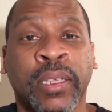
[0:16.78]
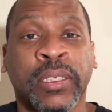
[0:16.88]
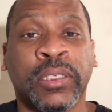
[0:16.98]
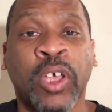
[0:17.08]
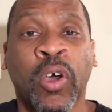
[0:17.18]

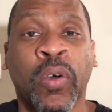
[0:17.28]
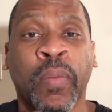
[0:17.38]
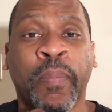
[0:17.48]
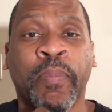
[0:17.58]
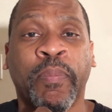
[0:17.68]

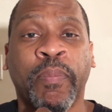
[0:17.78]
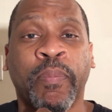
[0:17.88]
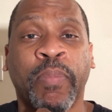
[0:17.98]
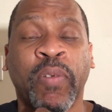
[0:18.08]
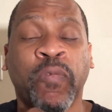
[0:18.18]
So
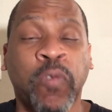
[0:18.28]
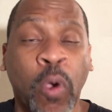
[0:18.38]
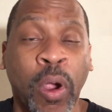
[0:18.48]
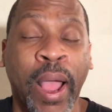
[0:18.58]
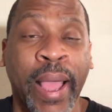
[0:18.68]

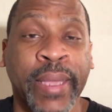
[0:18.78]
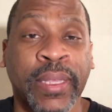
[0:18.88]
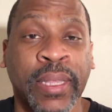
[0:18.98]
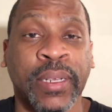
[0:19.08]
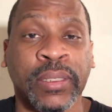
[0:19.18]
before I
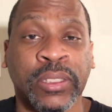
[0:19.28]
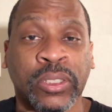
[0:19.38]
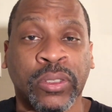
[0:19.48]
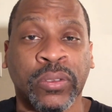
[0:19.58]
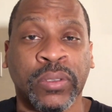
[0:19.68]
get
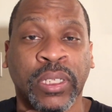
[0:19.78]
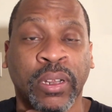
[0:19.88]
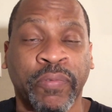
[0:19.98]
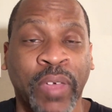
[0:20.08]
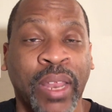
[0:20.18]
into the
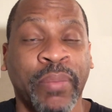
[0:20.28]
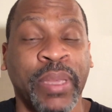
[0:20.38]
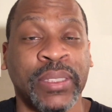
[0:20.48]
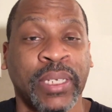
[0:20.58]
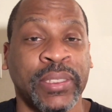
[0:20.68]

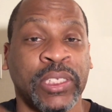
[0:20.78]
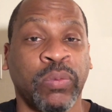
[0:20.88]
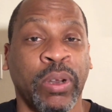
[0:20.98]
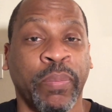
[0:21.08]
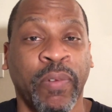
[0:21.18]
developments, I just
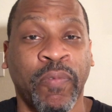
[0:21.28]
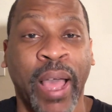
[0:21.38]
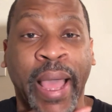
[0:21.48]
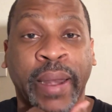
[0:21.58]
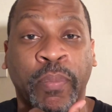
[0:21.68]
want to
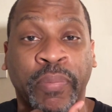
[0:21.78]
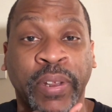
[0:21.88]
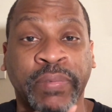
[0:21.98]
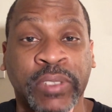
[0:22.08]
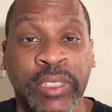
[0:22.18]
provide a
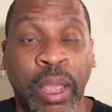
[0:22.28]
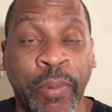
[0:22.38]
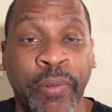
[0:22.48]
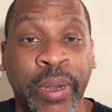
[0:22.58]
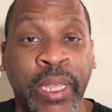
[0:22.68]
brief
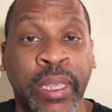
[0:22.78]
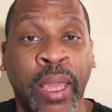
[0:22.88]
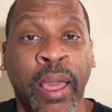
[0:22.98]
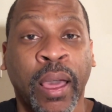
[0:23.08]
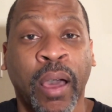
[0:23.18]
summary
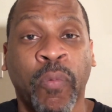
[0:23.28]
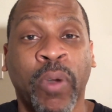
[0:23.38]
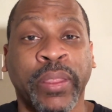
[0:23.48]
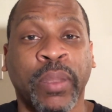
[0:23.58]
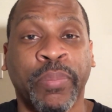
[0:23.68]
of
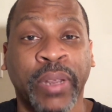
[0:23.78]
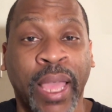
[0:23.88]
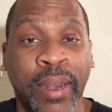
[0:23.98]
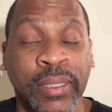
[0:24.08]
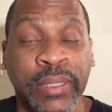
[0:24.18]
what the
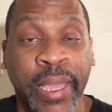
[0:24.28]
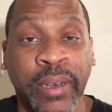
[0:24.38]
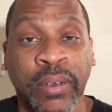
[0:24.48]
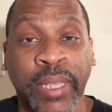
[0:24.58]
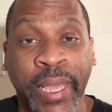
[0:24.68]
Breonna
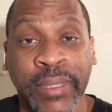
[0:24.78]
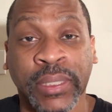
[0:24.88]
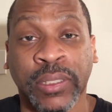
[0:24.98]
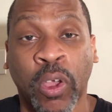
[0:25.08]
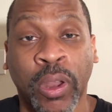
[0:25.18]
Taylor case
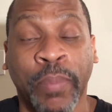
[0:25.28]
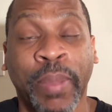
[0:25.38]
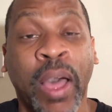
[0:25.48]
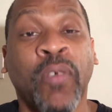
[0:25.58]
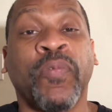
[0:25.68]
is all
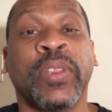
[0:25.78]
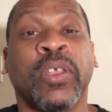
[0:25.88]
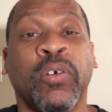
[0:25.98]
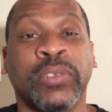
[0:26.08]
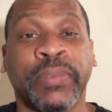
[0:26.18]
about for
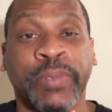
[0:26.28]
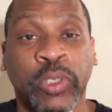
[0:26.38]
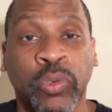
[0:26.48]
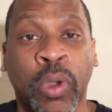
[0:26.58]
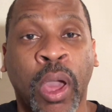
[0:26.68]
those of
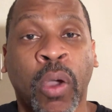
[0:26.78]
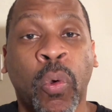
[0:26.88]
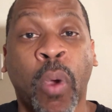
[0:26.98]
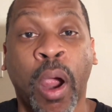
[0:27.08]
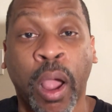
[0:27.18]
you
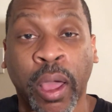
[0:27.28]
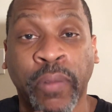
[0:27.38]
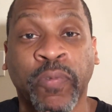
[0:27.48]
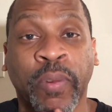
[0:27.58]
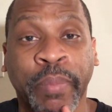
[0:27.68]
who are
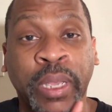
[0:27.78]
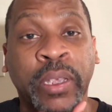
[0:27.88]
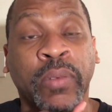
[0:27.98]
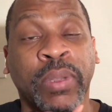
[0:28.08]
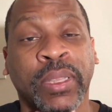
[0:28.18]

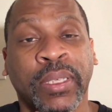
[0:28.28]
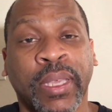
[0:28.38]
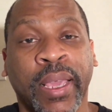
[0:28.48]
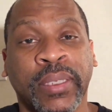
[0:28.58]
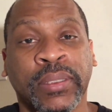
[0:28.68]
unfamiliar with the
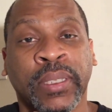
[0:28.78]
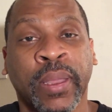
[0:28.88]
case.